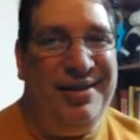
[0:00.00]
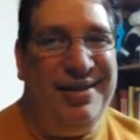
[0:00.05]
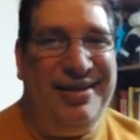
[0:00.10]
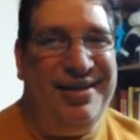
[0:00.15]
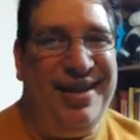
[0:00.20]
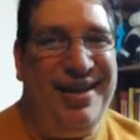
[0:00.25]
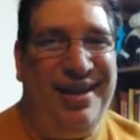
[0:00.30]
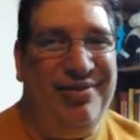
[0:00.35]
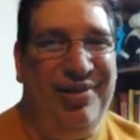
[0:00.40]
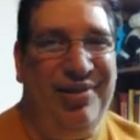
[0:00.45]

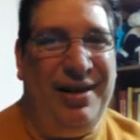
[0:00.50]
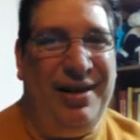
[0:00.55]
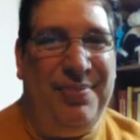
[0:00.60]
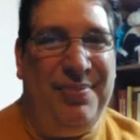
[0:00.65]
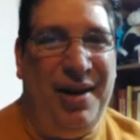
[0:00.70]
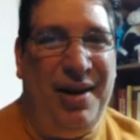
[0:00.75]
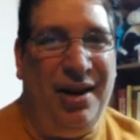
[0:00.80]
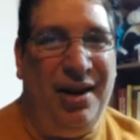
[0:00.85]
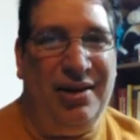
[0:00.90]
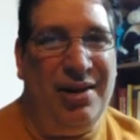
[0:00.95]
It's not
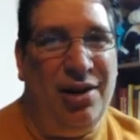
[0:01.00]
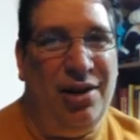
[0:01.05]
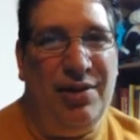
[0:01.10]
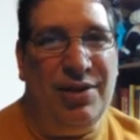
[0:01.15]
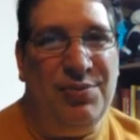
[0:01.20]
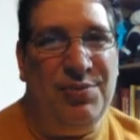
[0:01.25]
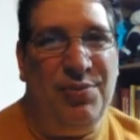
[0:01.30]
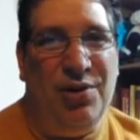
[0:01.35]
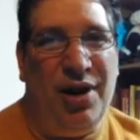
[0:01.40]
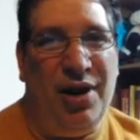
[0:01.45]
punk though.
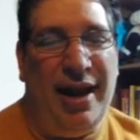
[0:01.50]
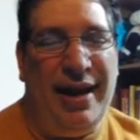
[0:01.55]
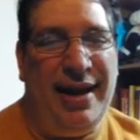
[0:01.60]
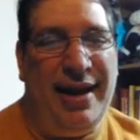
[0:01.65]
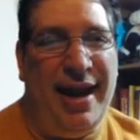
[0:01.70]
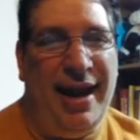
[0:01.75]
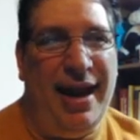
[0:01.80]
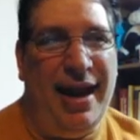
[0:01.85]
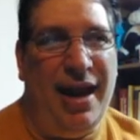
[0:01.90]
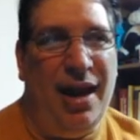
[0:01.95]
It's more like
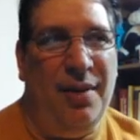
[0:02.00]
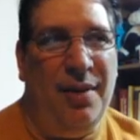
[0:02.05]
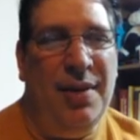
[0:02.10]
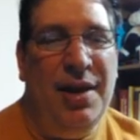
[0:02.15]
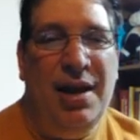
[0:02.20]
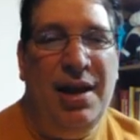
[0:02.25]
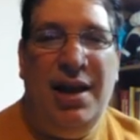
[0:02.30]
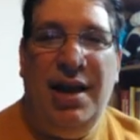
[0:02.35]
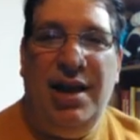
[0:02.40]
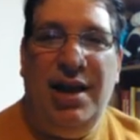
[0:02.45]
a
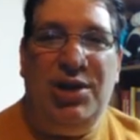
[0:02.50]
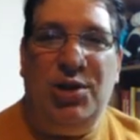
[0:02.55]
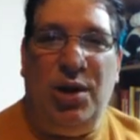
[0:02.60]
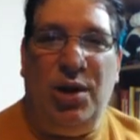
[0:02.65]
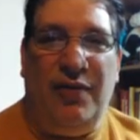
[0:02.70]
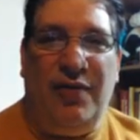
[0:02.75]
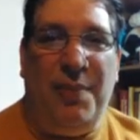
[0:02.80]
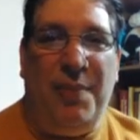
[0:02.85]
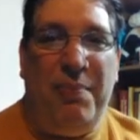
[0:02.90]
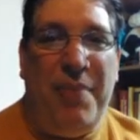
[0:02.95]
sort
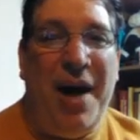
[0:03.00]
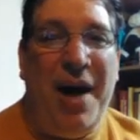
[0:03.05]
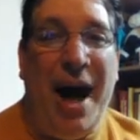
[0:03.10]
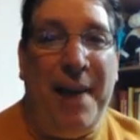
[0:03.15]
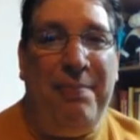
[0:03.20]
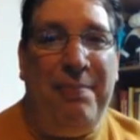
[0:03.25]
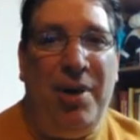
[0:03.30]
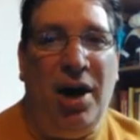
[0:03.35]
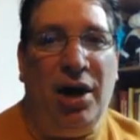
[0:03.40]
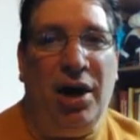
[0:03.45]
of a
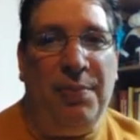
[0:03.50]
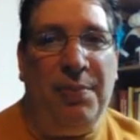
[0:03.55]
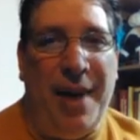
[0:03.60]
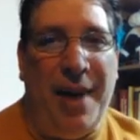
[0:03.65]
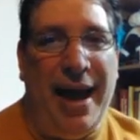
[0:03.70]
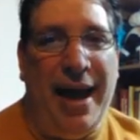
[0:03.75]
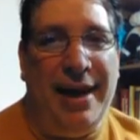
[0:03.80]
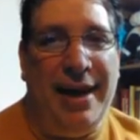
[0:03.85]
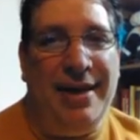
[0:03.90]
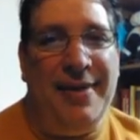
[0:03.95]
pop punk
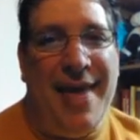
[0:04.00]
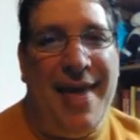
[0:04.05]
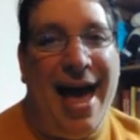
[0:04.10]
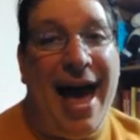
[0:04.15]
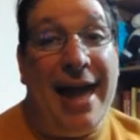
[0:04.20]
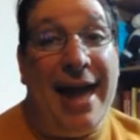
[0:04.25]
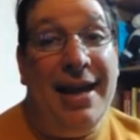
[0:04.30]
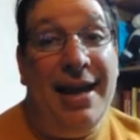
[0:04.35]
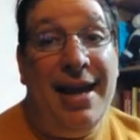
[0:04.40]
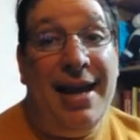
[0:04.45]
band, and
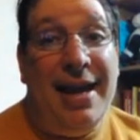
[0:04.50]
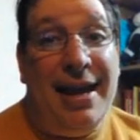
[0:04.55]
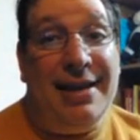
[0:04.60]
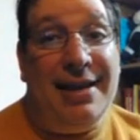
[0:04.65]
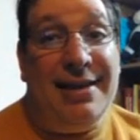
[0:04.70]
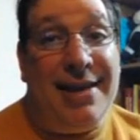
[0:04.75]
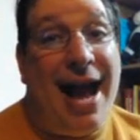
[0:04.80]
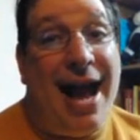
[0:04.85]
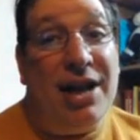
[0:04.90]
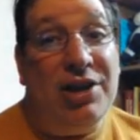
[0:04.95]
that
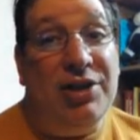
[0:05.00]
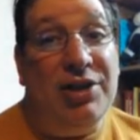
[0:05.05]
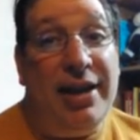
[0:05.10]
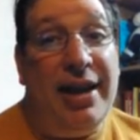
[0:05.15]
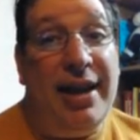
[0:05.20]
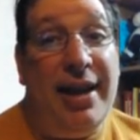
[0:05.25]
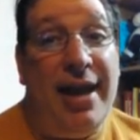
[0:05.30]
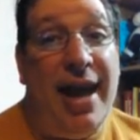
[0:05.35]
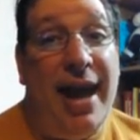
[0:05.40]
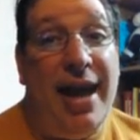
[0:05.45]
is
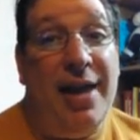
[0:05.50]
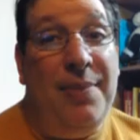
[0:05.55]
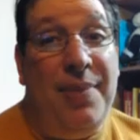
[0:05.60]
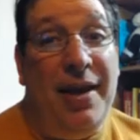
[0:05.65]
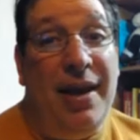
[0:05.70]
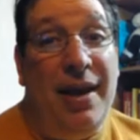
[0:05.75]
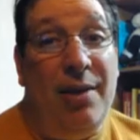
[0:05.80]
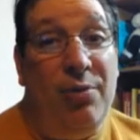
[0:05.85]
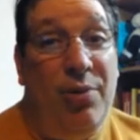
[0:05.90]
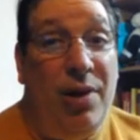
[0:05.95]
actually
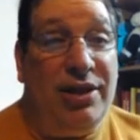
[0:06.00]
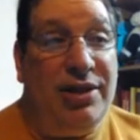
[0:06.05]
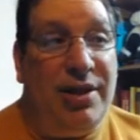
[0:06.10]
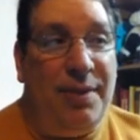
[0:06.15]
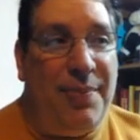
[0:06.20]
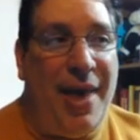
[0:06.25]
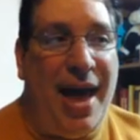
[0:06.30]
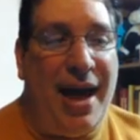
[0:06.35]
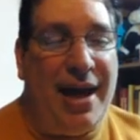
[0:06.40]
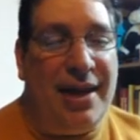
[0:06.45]
was
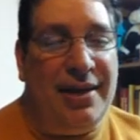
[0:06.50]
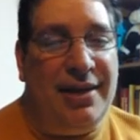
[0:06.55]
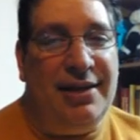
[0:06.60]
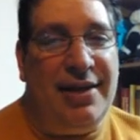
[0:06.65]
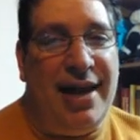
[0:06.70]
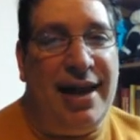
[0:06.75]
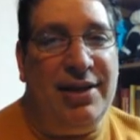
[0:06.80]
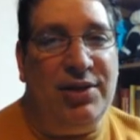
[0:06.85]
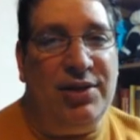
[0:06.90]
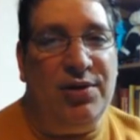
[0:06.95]
back in the
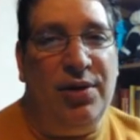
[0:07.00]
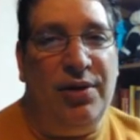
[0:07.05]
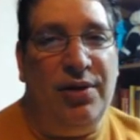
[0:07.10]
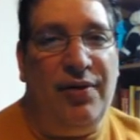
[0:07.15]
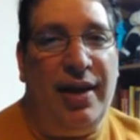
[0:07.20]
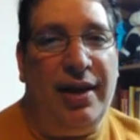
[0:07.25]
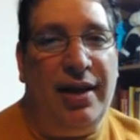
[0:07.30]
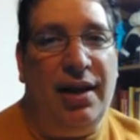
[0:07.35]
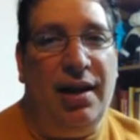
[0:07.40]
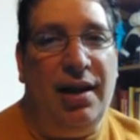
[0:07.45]
day sort of
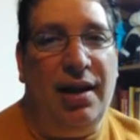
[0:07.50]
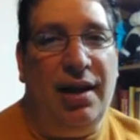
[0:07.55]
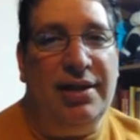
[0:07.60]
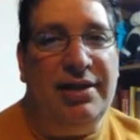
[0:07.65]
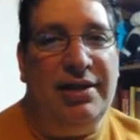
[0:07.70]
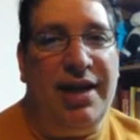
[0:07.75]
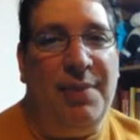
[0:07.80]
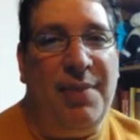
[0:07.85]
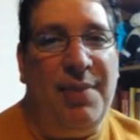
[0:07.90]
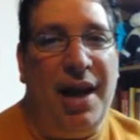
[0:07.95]
like a
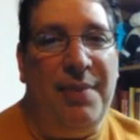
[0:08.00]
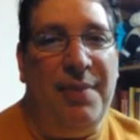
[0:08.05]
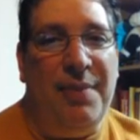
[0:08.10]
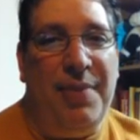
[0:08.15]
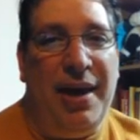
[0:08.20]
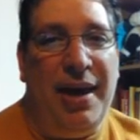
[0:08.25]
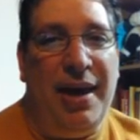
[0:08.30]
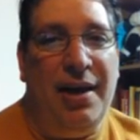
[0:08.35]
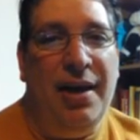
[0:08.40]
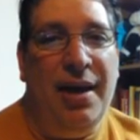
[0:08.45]

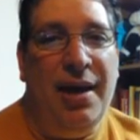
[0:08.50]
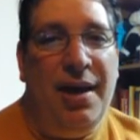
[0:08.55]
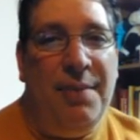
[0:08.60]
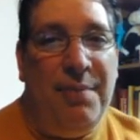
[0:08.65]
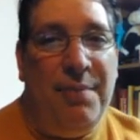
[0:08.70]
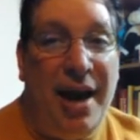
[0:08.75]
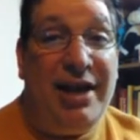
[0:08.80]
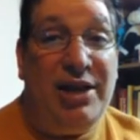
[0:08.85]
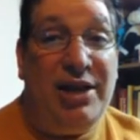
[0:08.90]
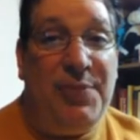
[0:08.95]
semi-big
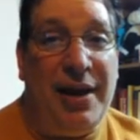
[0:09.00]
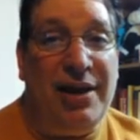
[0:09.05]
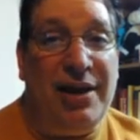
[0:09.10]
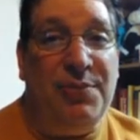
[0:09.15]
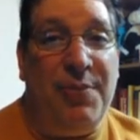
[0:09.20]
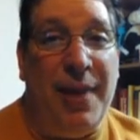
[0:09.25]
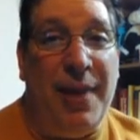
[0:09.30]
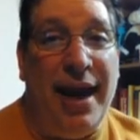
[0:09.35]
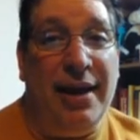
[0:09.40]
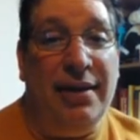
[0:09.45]

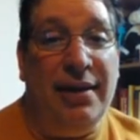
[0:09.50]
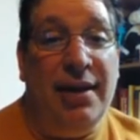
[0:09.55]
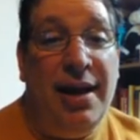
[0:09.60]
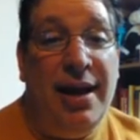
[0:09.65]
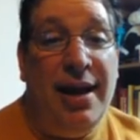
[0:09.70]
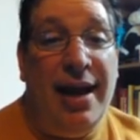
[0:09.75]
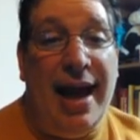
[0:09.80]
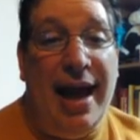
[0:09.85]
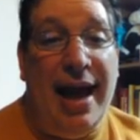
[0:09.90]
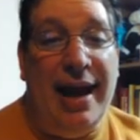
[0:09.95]
MySpace band,
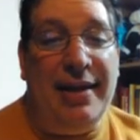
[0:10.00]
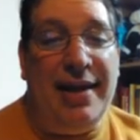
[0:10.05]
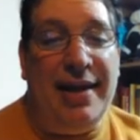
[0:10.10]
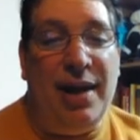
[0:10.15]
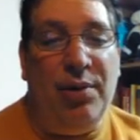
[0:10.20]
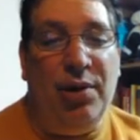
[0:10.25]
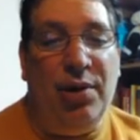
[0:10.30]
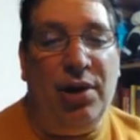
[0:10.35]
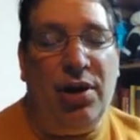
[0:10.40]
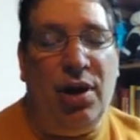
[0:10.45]
and
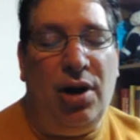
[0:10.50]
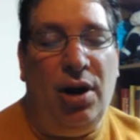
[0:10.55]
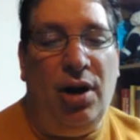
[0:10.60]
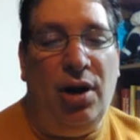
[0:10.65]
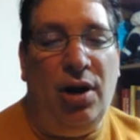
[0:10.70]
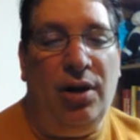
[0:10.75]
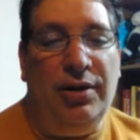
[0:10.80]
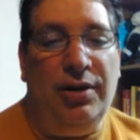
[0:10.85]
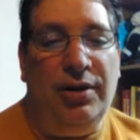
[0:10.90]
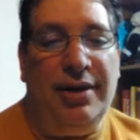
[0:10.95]
they were
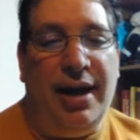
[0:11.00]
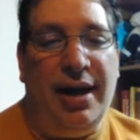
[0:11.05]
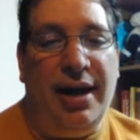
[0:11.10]
called